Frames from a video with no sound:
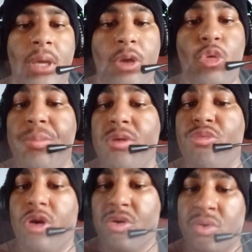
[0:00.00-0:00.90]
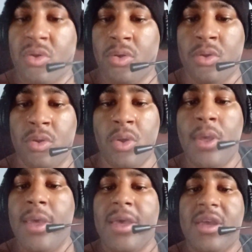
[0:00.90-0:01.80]
it would be wrong
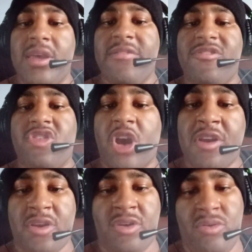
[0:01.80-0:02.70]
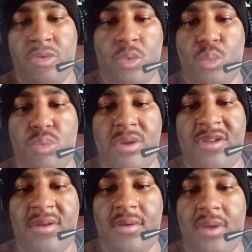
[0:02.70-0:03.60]
if China
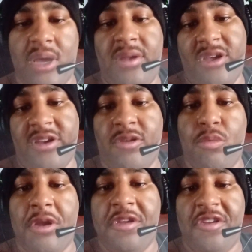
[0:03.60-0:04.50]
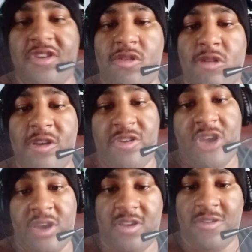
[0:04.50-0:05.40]
wasn't inducted with the Generation
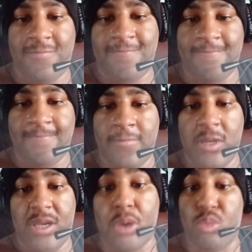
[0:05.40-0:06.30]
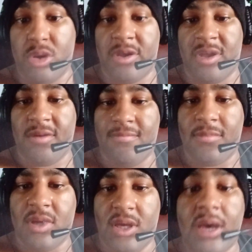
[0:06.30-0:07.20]
X. Now, wouldn't it?
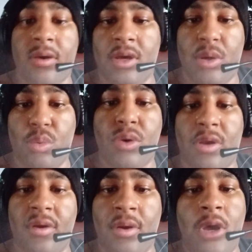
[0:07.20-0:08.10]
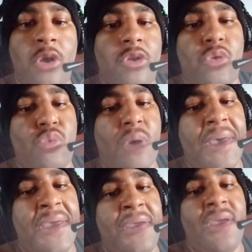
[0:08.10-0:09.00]
Yeah, it would. So
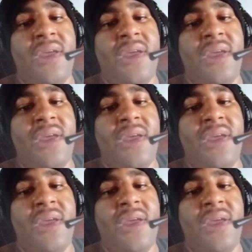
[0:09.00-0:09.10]
why